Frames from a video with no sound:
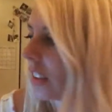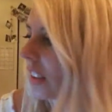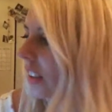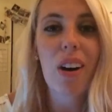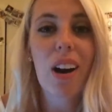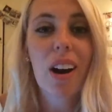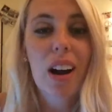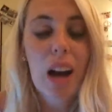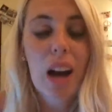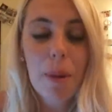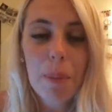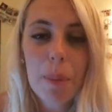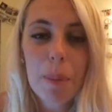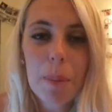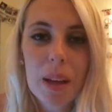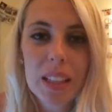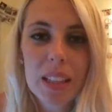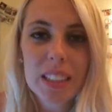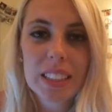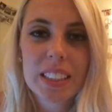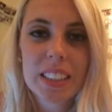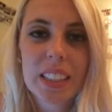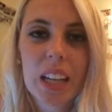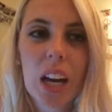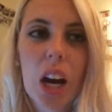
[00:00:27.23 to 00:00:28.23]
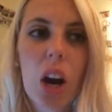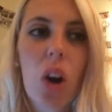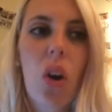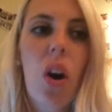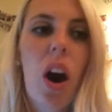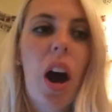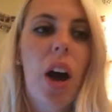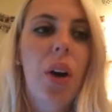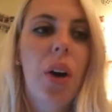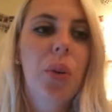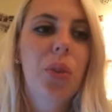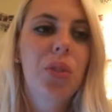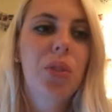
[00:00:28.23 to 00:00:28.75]
A couple months ago,
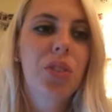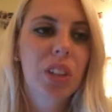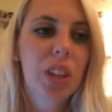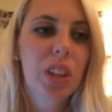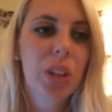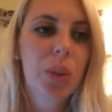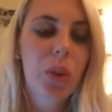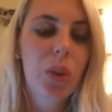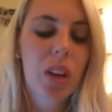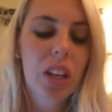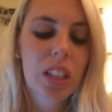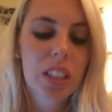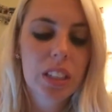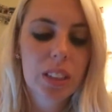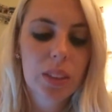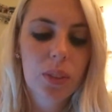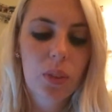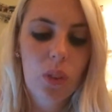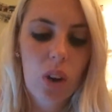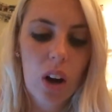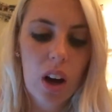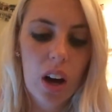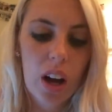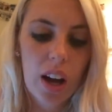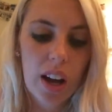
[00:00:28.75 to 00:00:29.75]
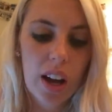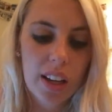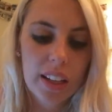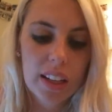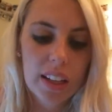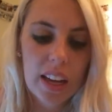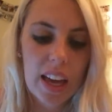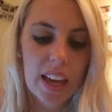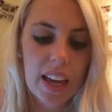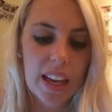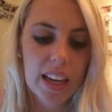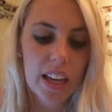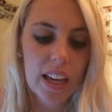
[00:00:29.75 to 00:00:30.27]
I really wanted some wine,
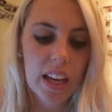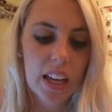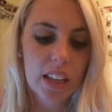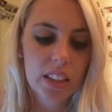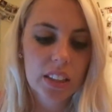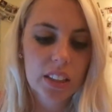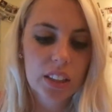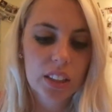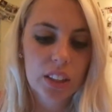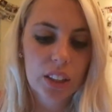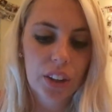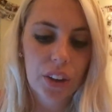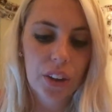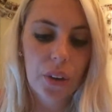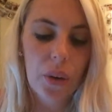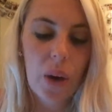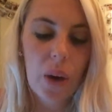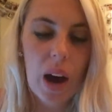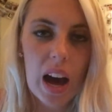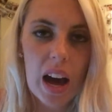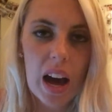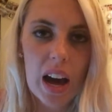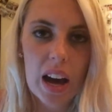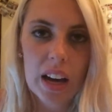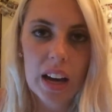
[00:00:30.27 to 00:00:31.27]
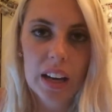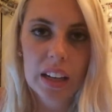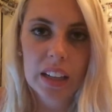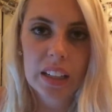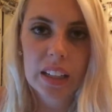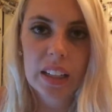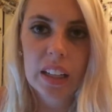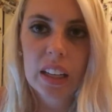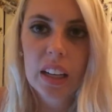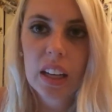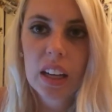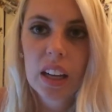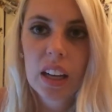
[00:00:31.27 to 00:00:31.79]
and so
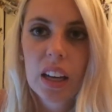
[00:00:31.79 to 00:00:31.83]
I